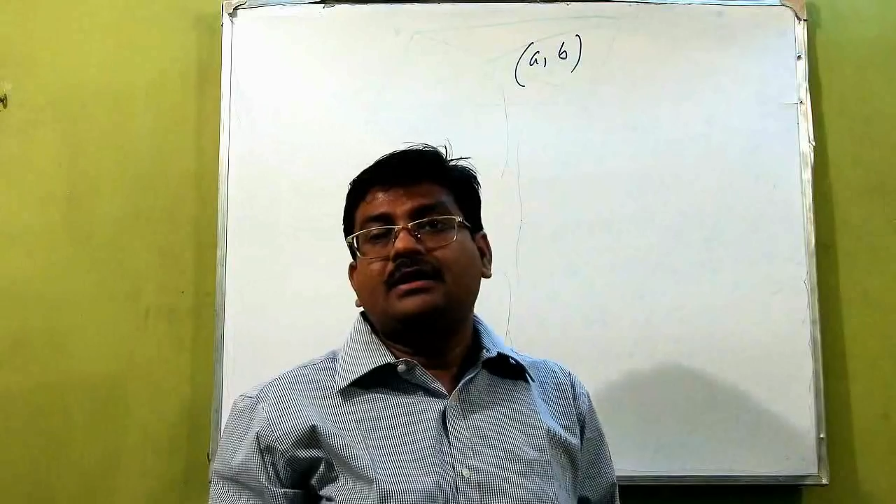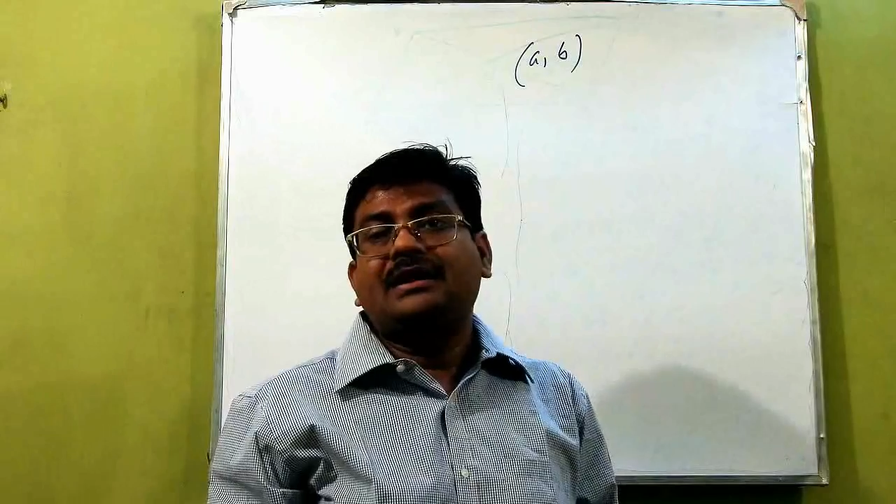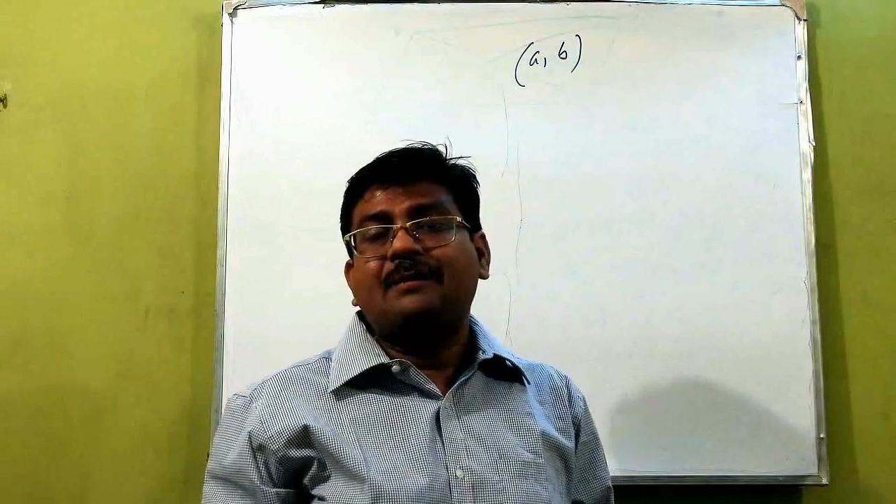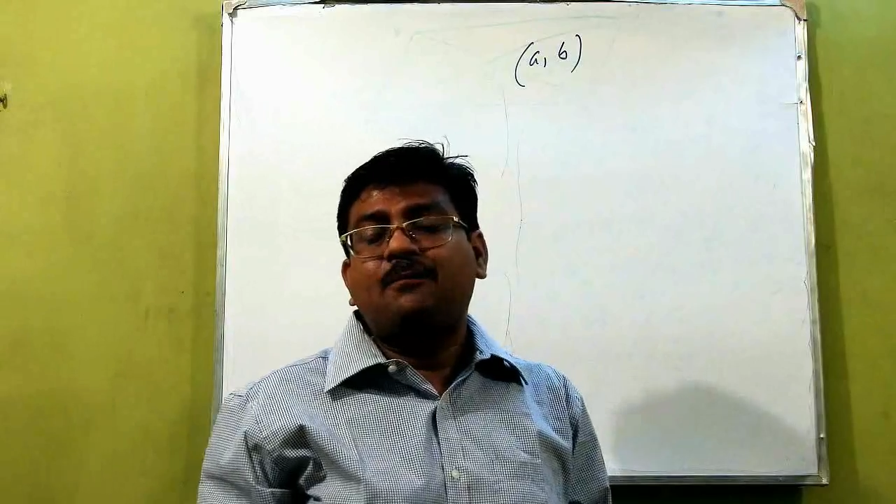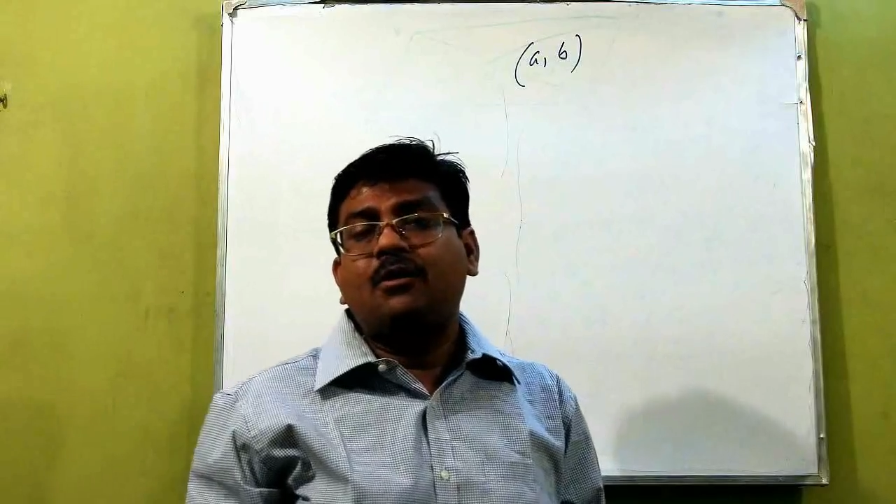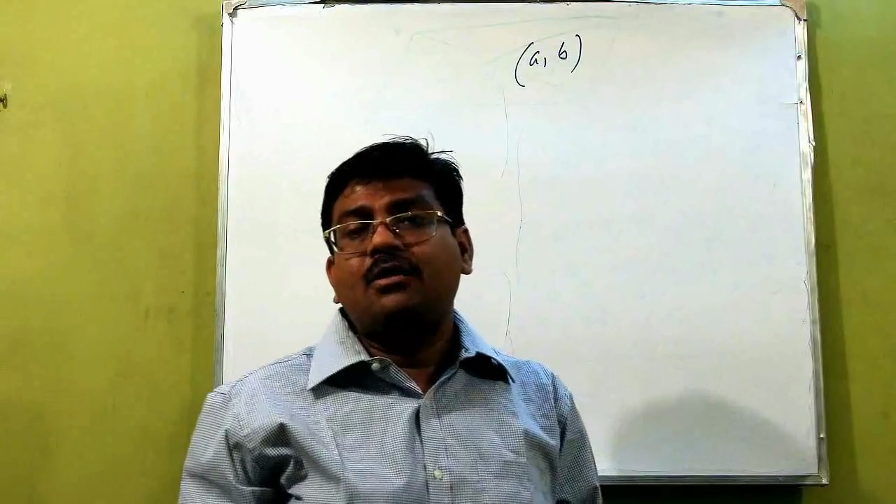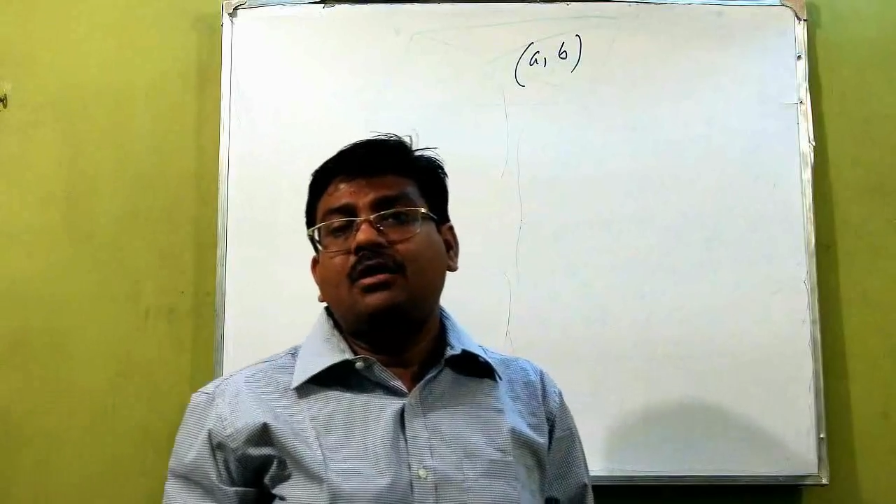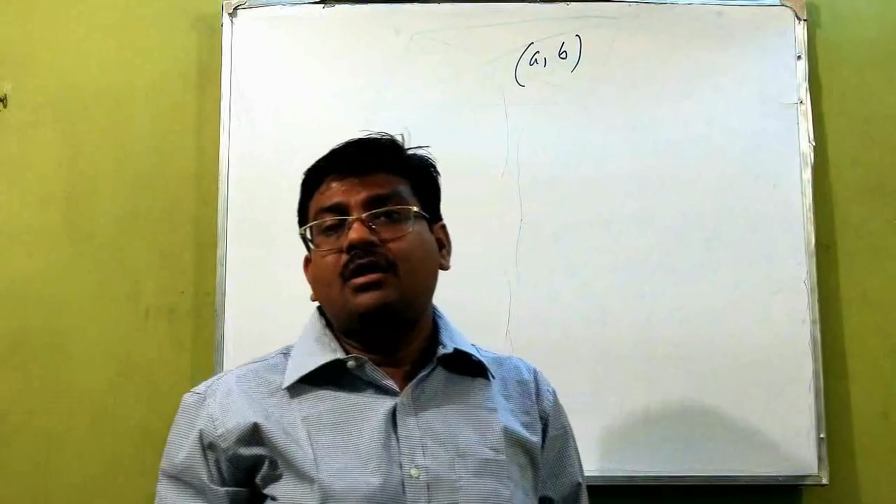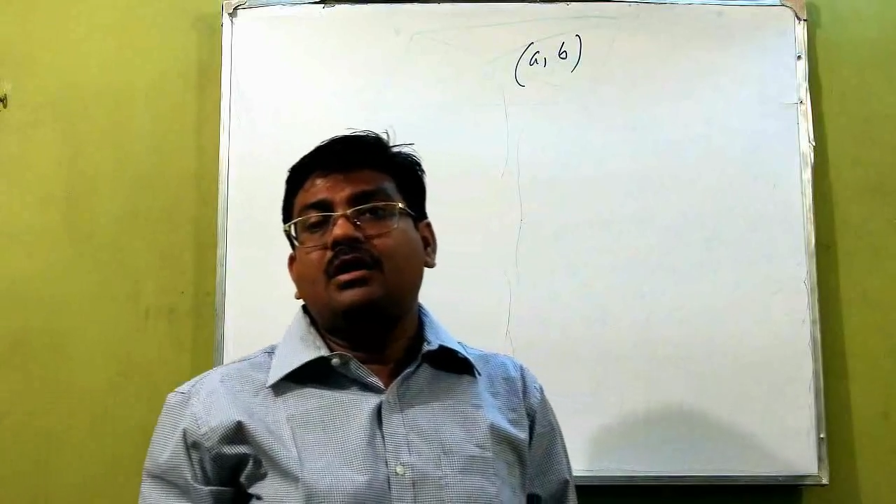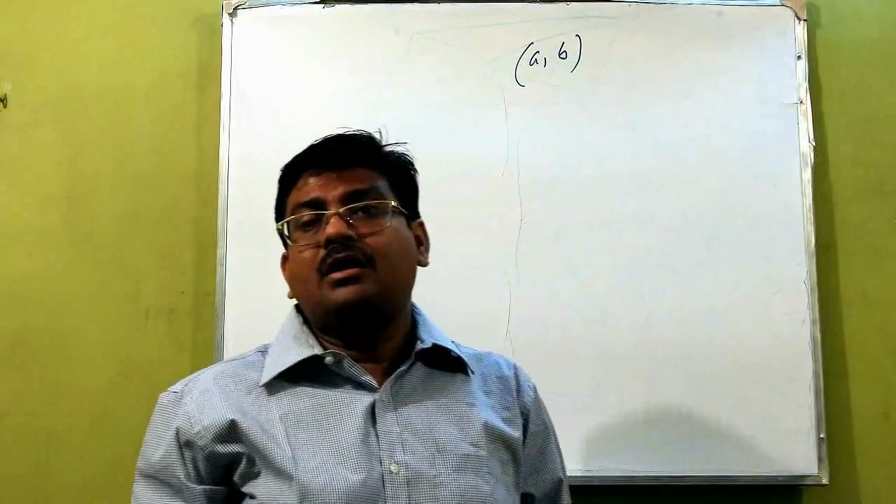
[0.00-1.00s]

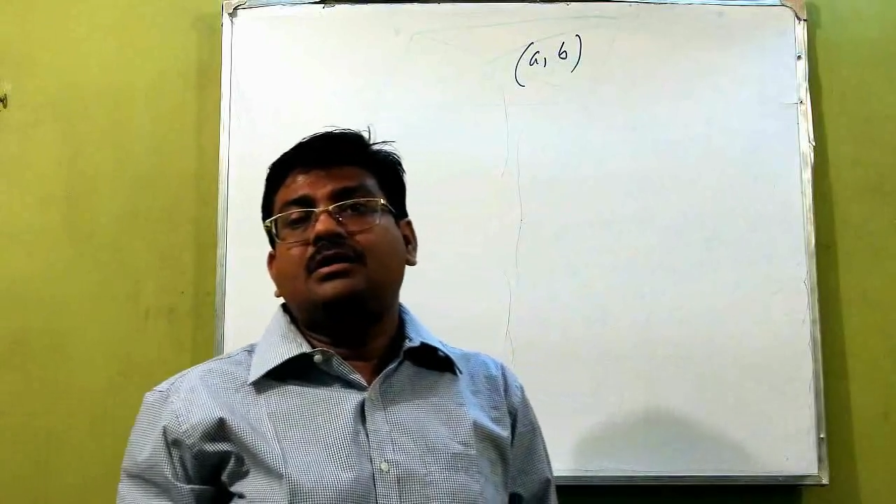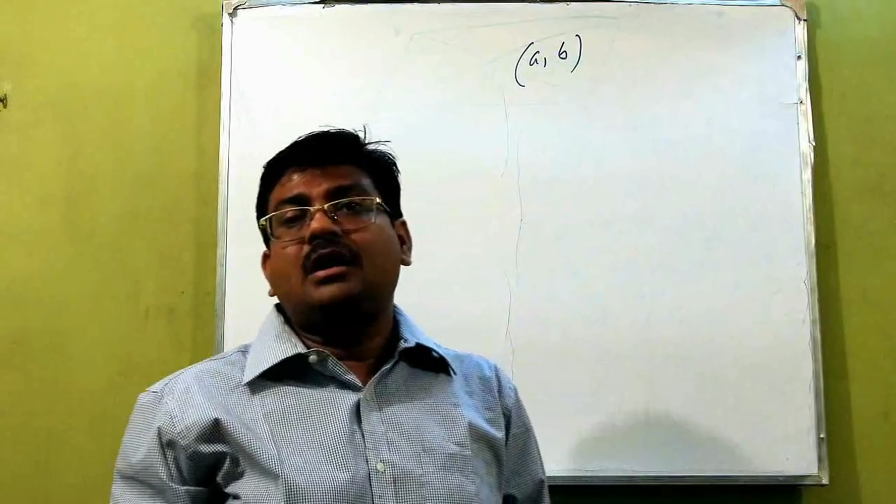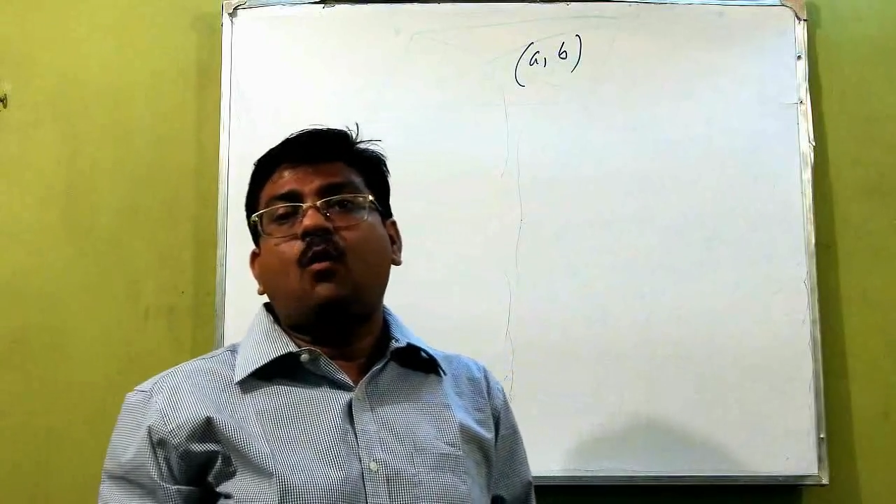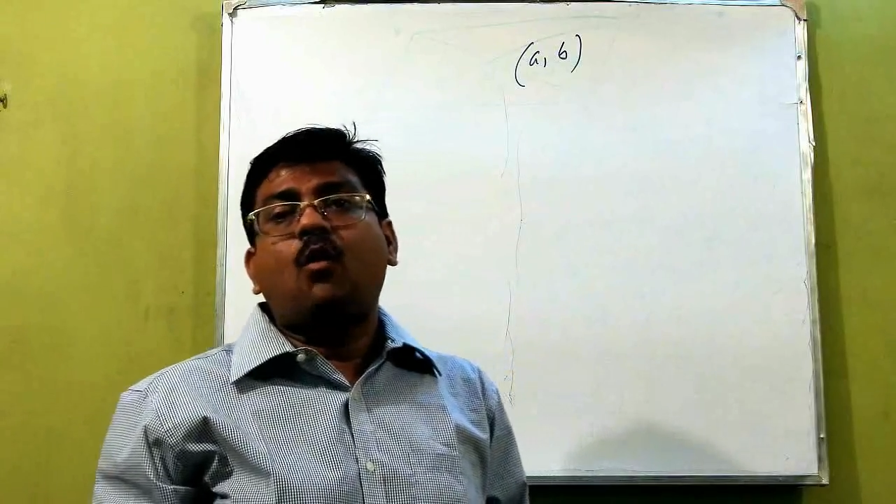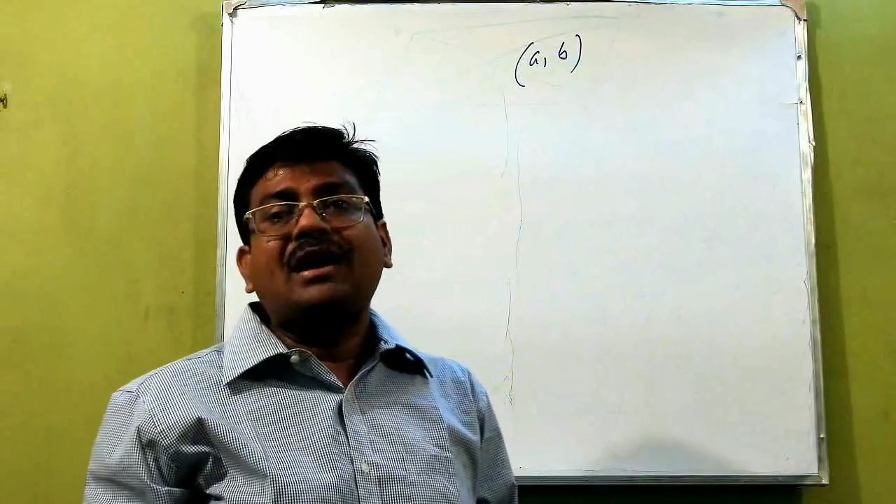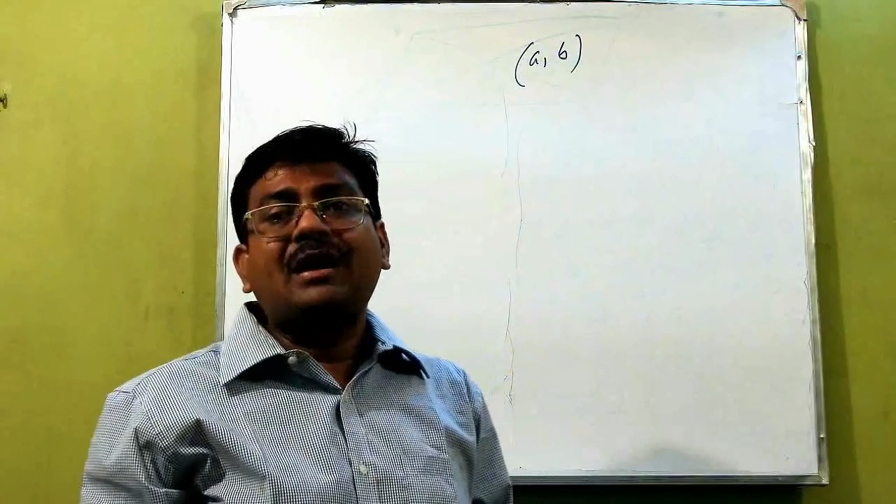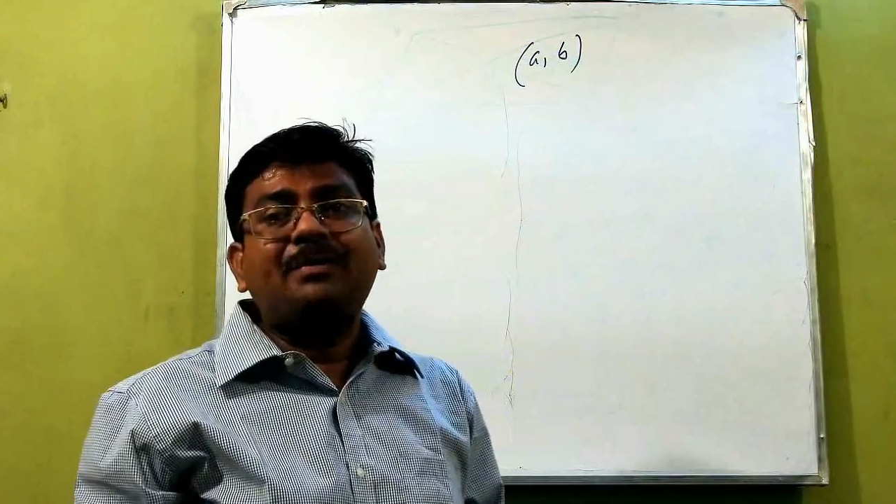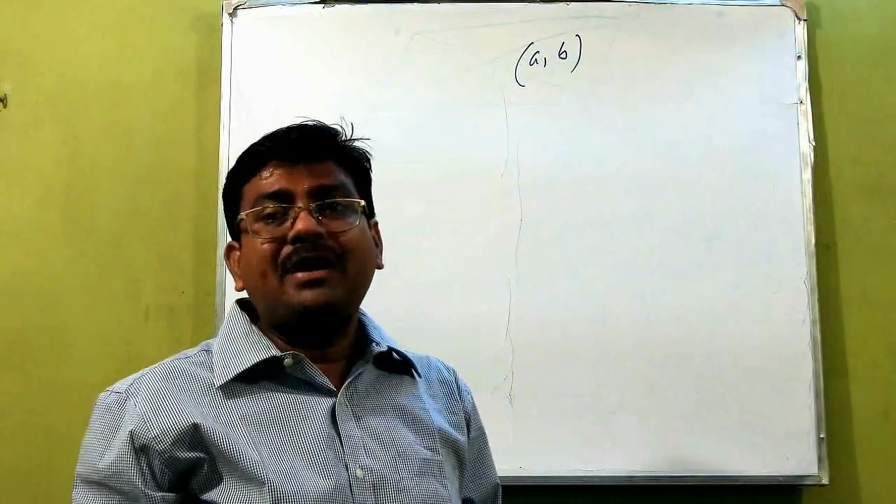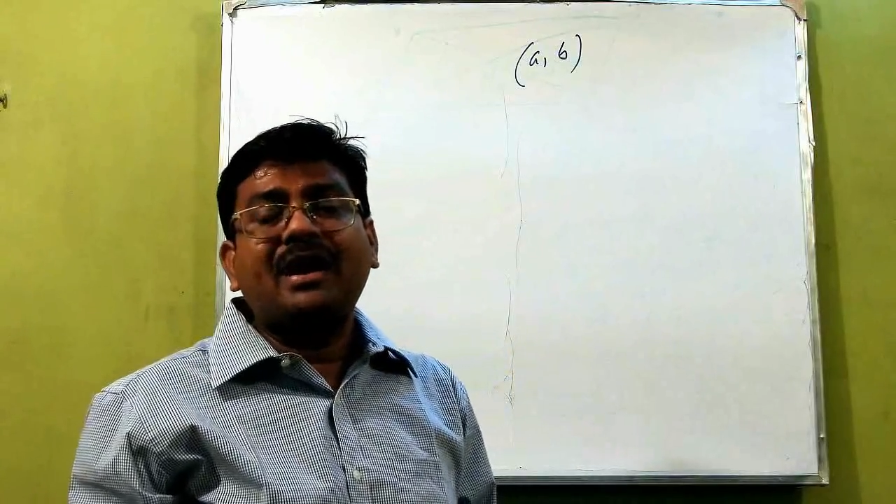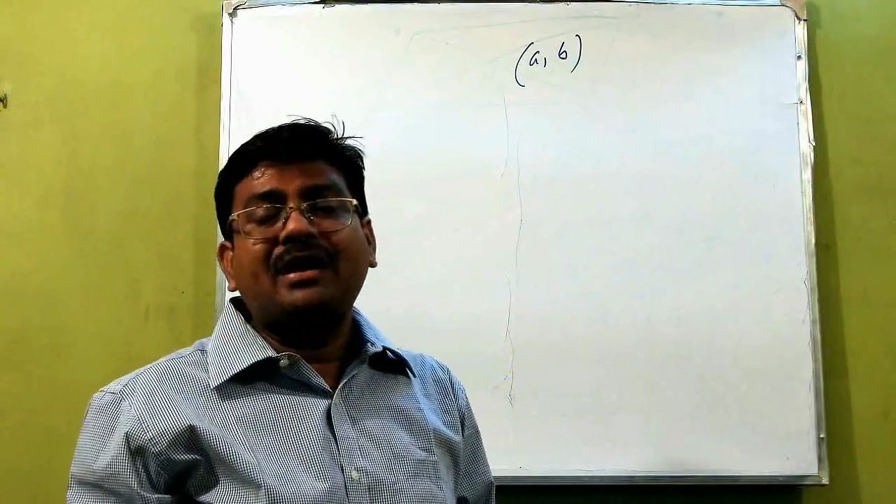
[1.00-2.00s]
Therefore, the
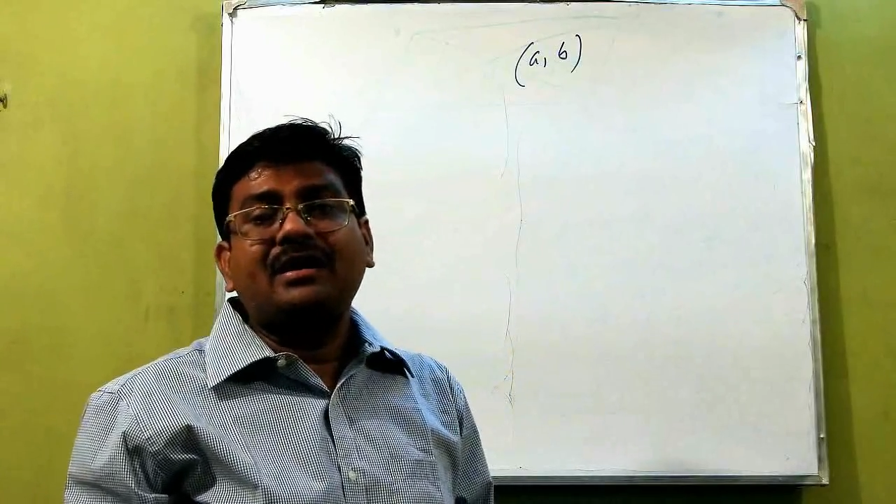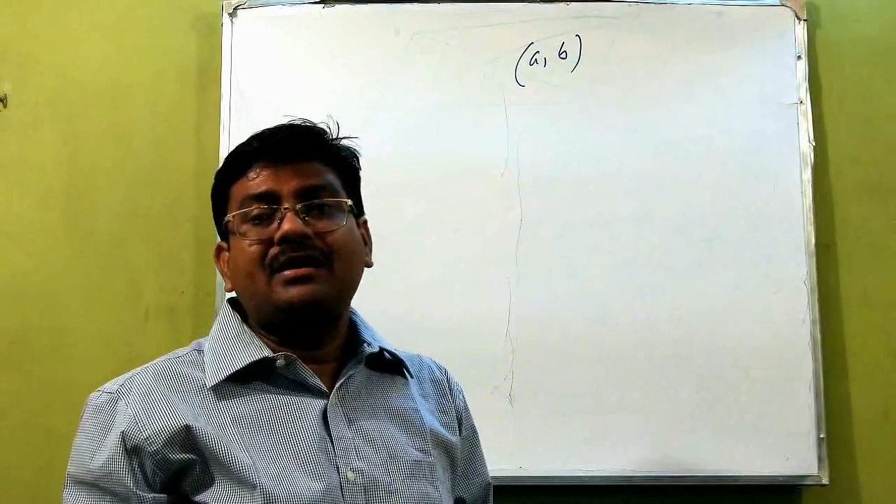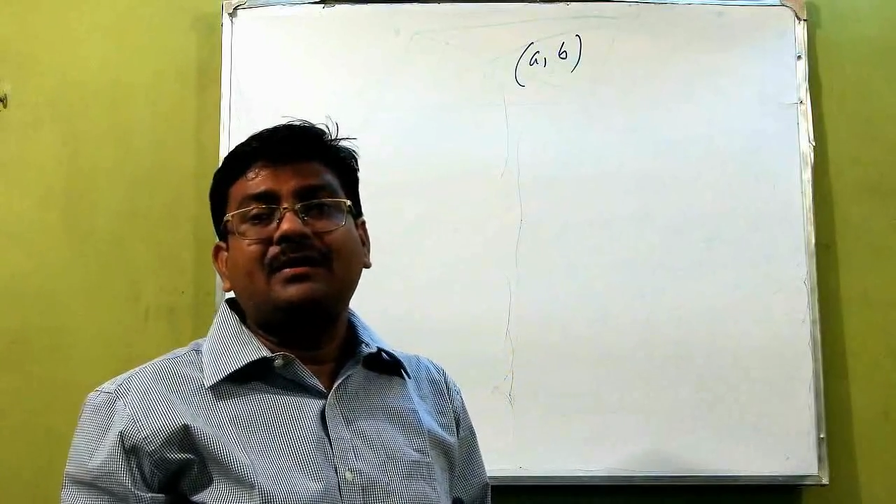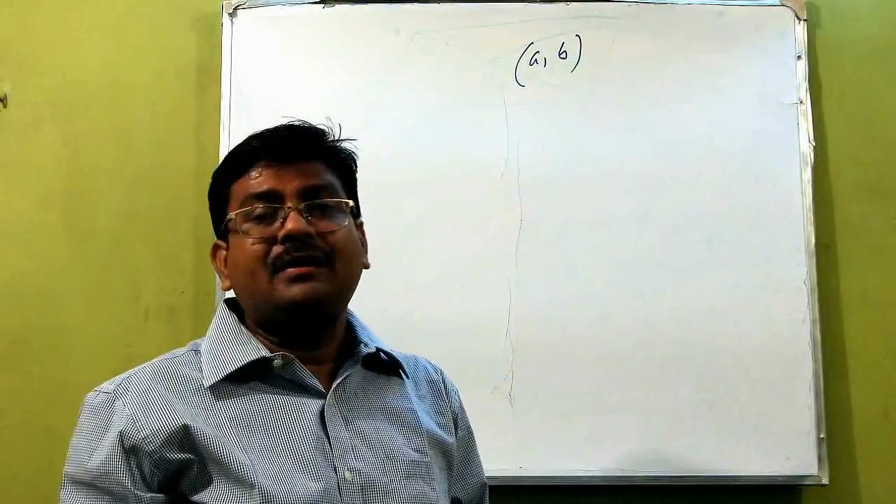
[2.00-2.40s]
order pair